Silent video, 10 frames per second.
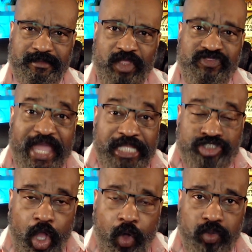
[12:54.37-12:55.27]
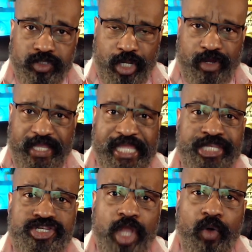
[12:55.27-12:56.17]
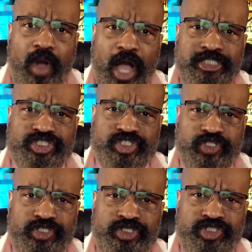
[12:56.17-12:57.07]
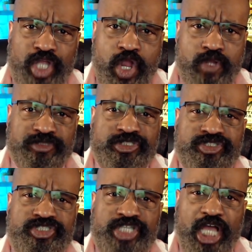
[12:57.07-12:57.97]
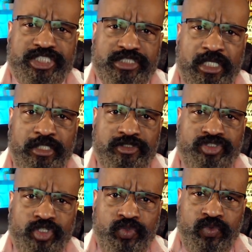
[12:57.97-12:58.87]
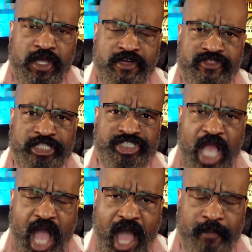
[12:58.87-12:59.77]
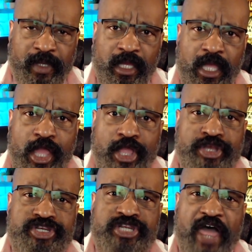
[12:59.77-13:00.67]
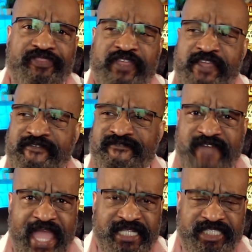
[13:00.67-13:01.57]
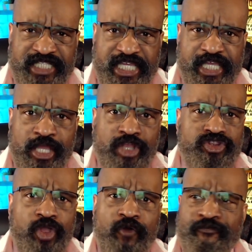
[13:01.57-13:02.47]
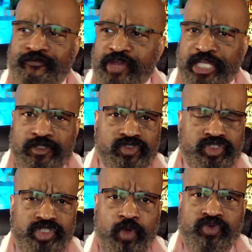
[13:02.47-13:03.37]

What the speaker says: They told her in no uncertain terms, just do the job. Nothing fancy, no frills, no